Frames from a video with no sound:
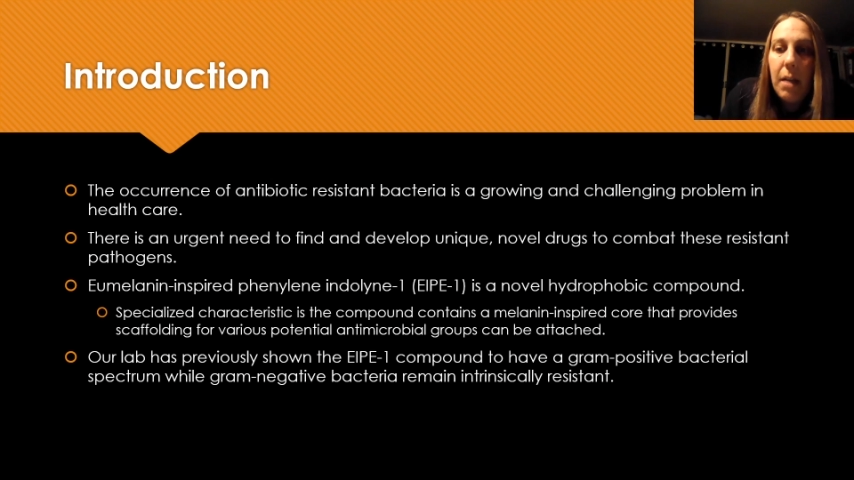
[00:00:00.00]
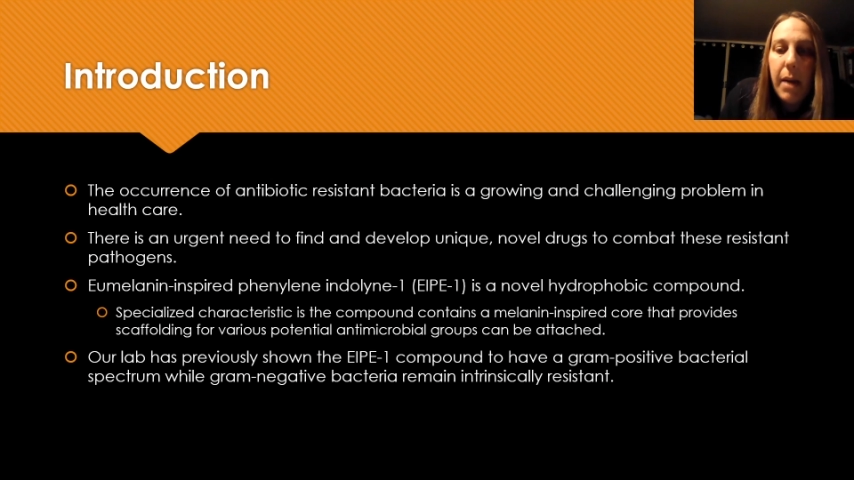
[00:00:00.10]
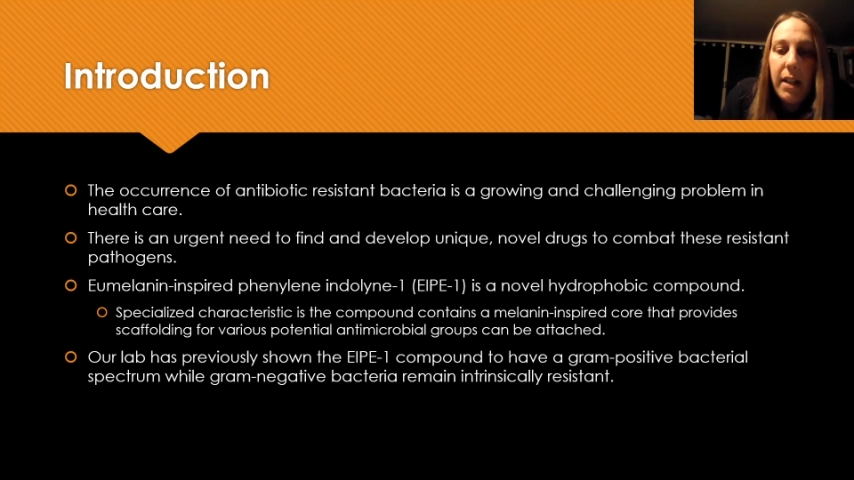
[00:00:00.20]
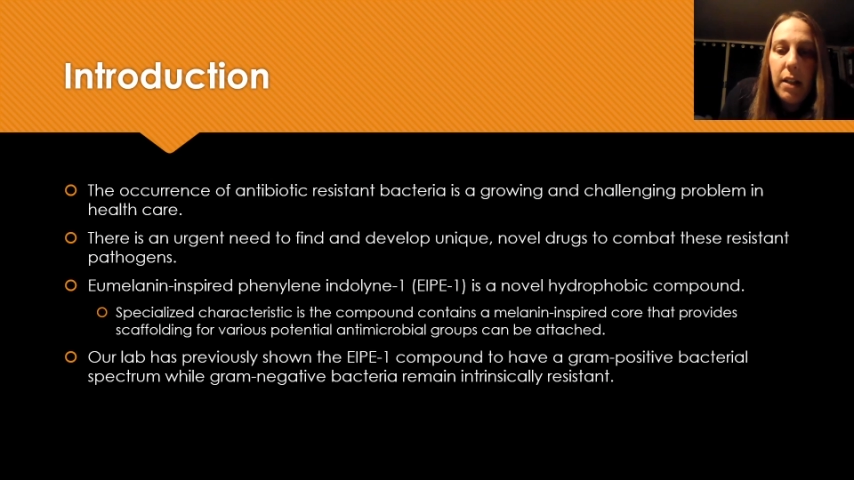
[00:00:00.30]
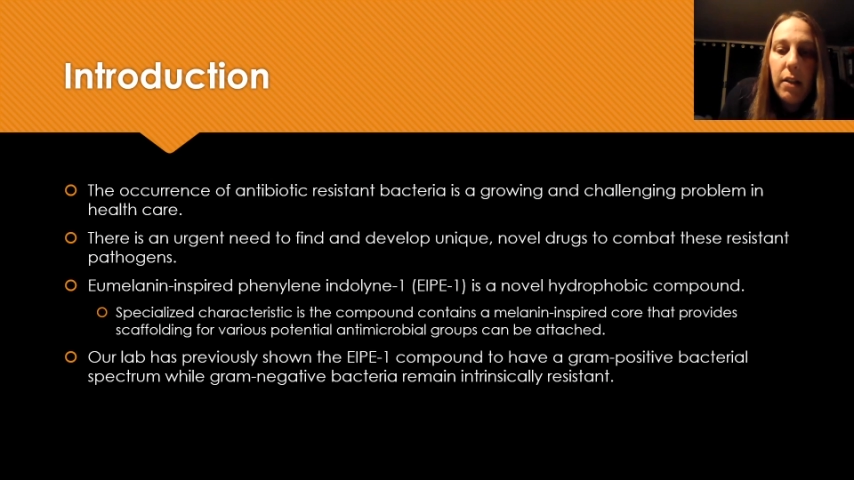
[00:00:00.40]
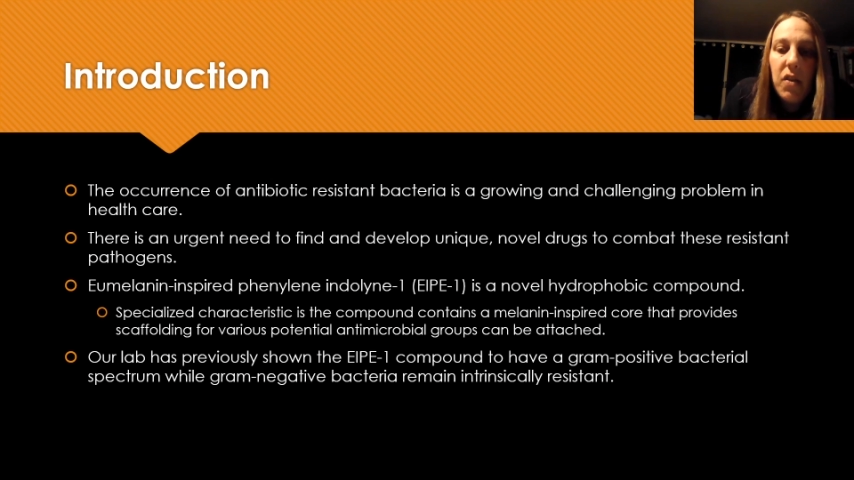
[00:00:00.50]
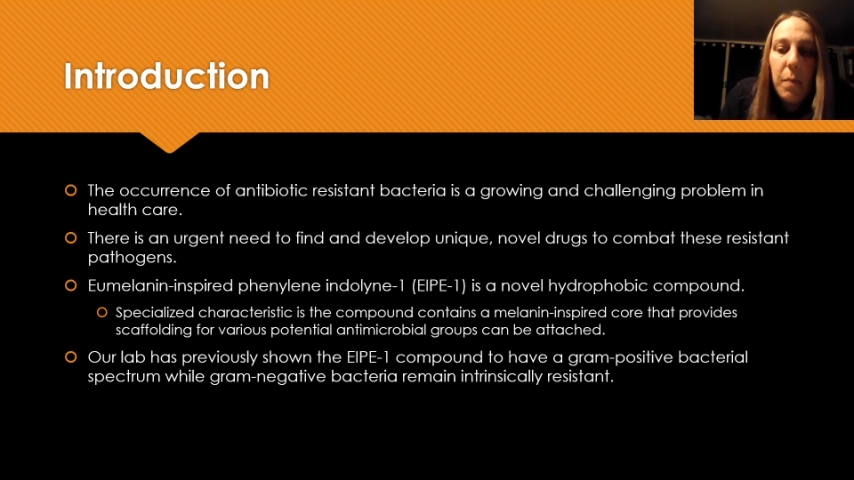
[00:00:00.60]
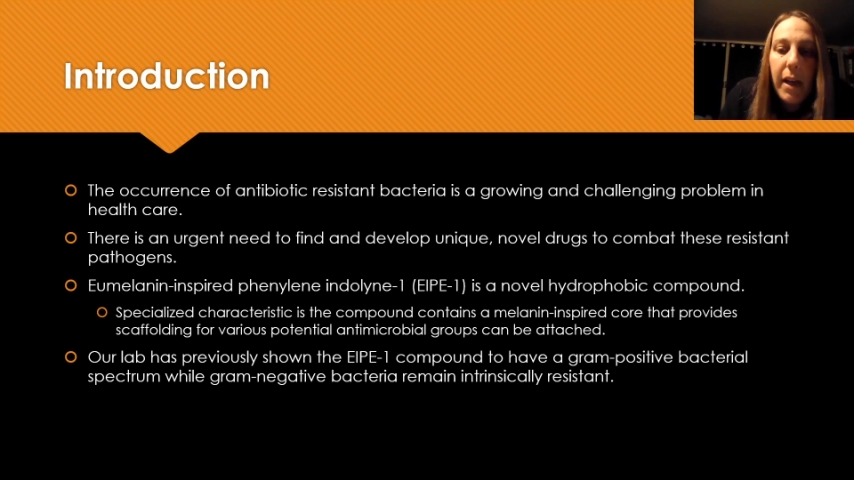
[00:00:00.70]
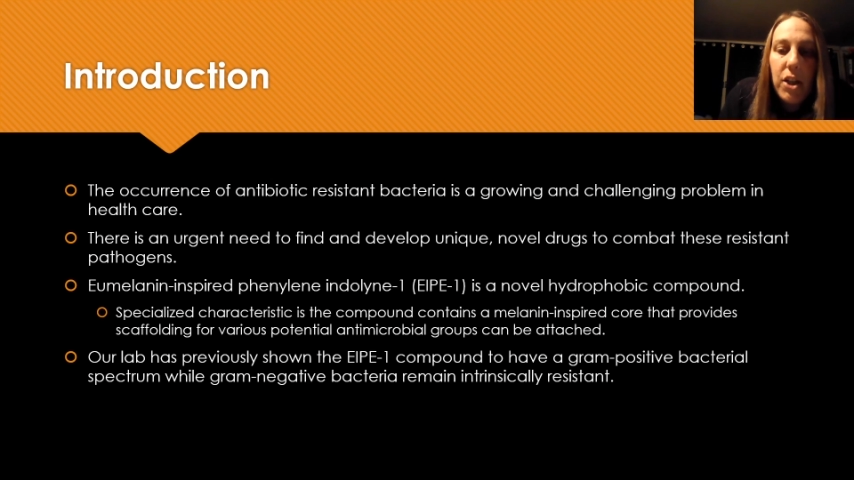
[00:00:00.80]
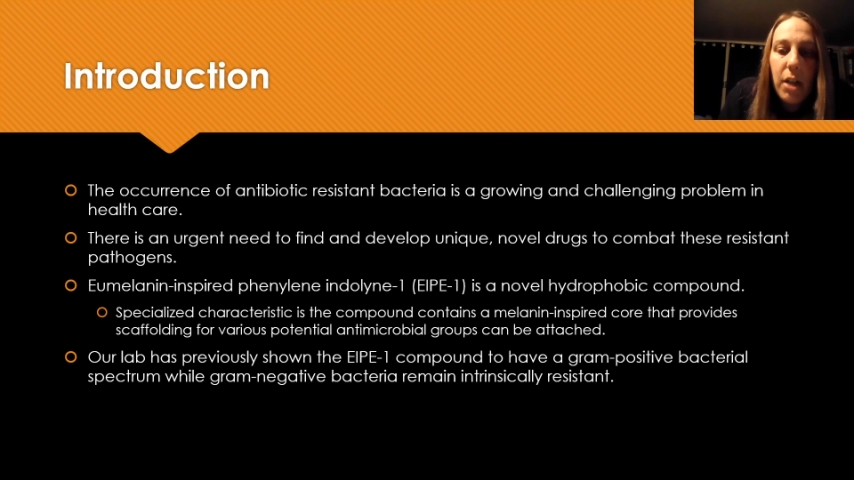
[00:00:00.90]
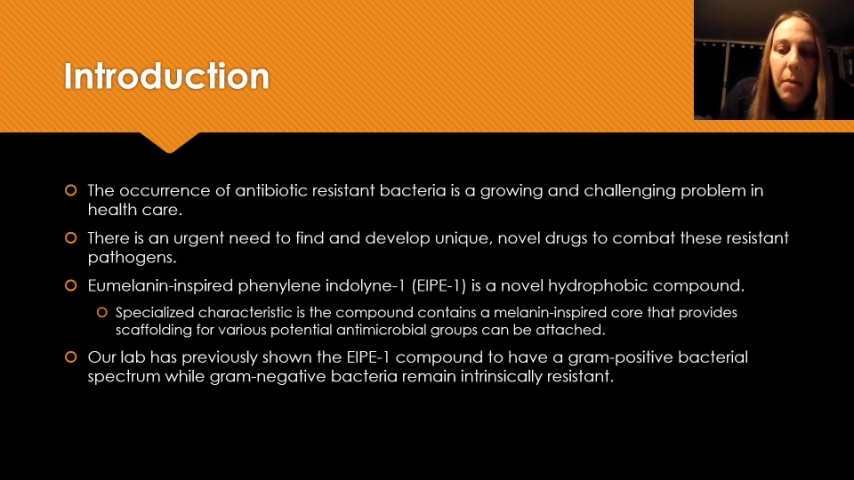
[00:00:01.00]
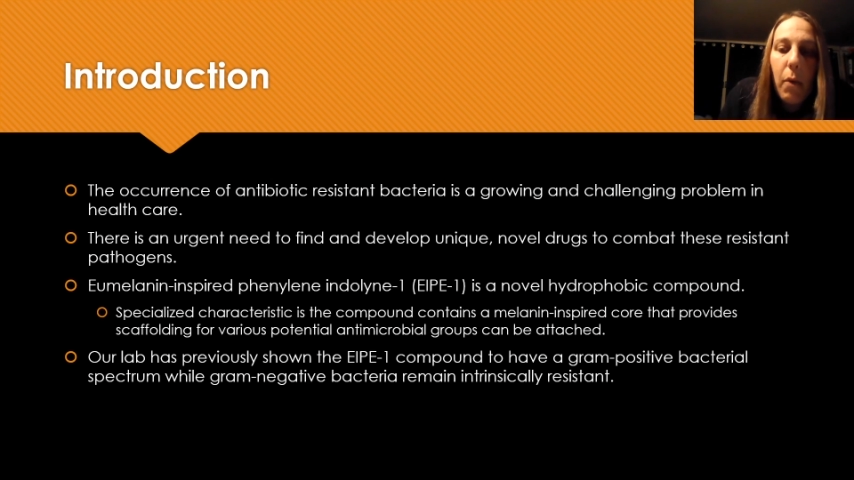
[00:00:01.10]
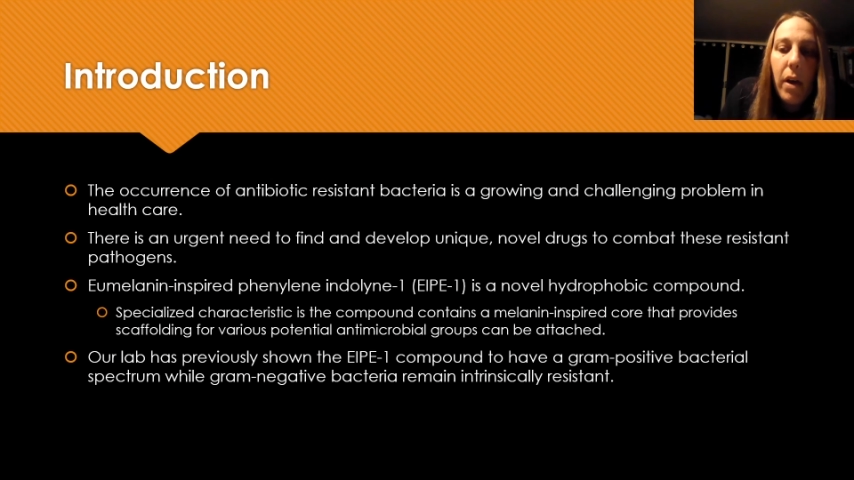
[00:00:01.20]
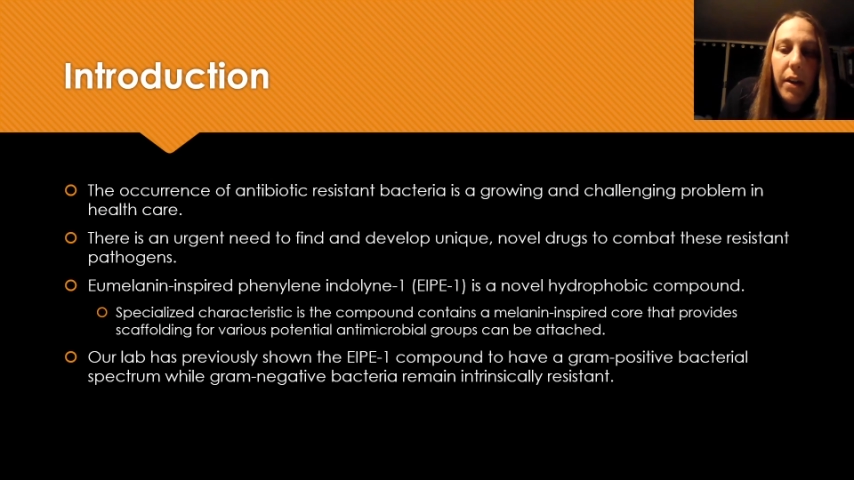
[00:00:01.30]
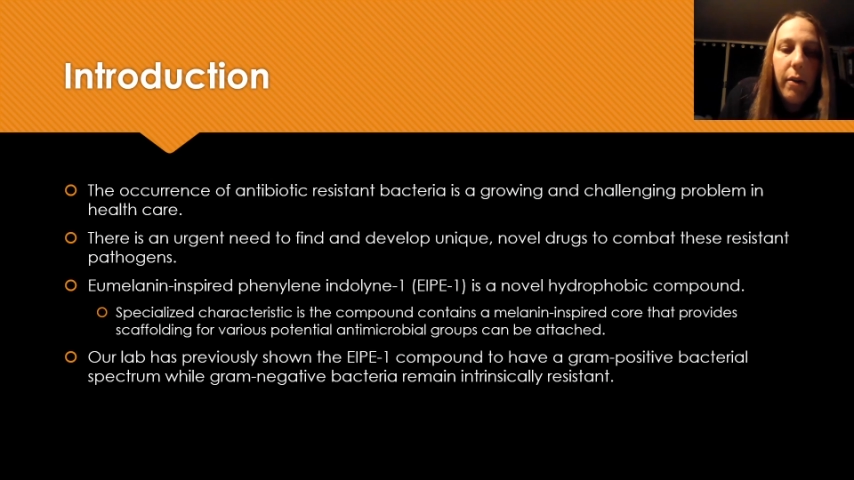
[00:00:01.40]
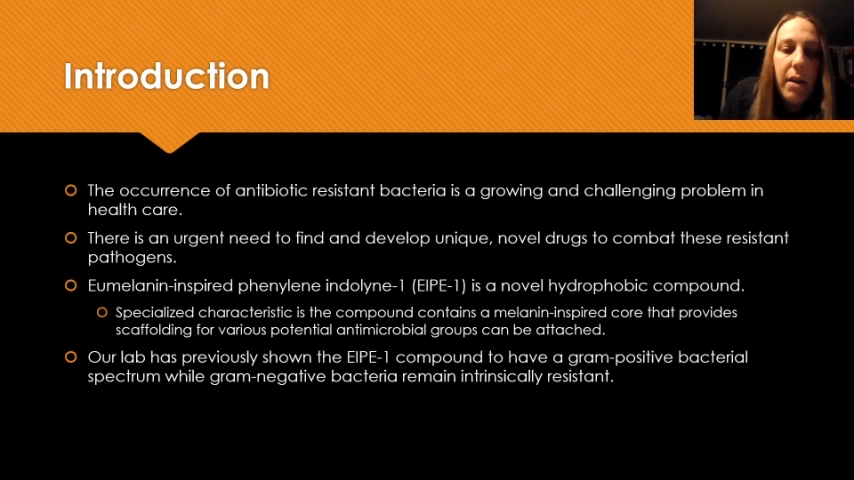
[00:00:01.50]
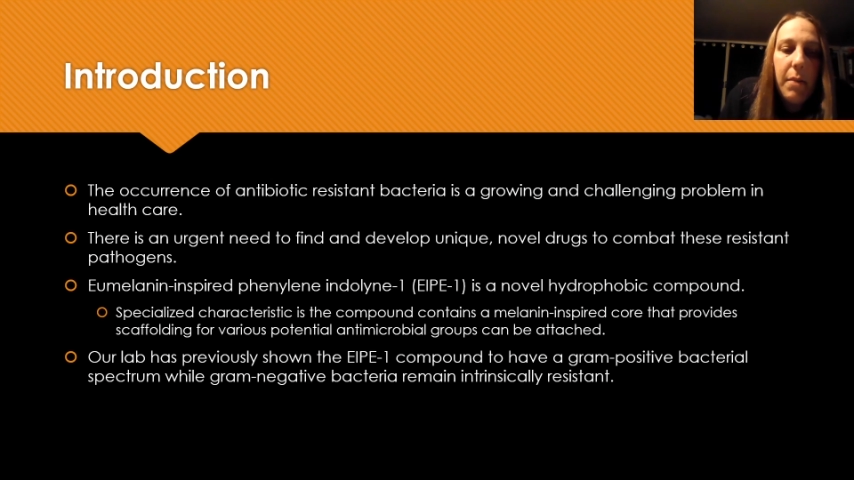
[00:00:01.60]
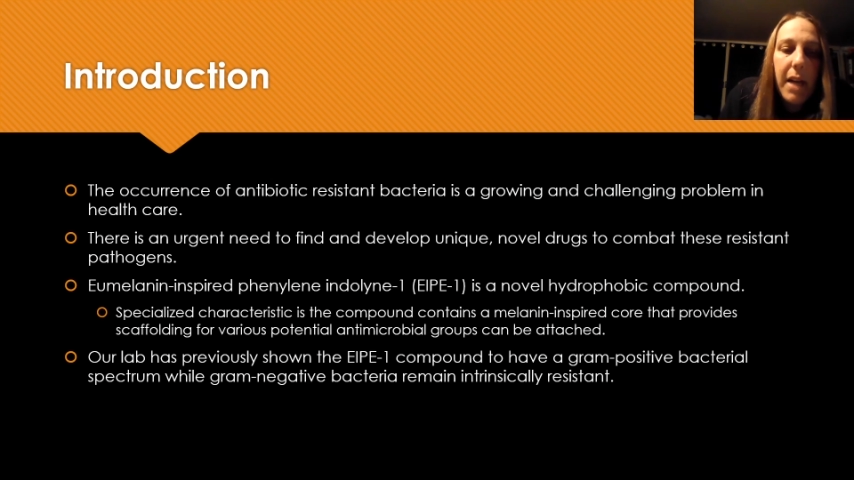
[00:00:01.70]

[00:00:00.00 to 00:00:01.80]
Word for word: antibacterial spectrum, while the